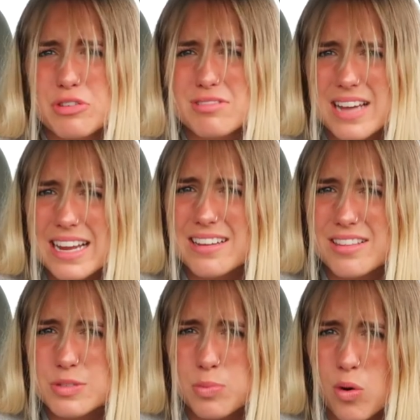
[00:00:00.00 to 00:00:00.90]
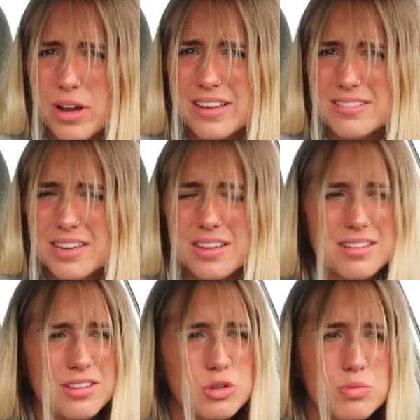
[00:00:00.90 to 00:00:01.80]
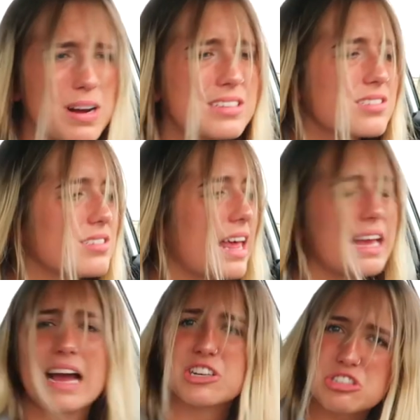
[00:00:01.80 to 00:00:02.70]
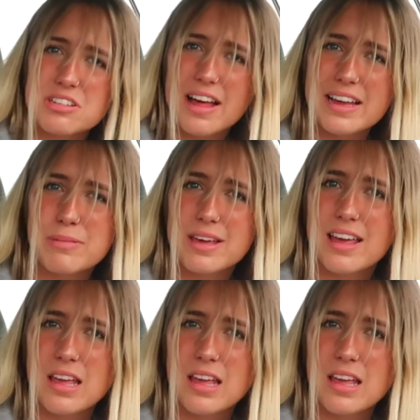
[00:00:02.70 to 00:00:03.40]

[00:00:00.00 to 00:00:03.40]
you stayed to this point, you must, like, actually like me.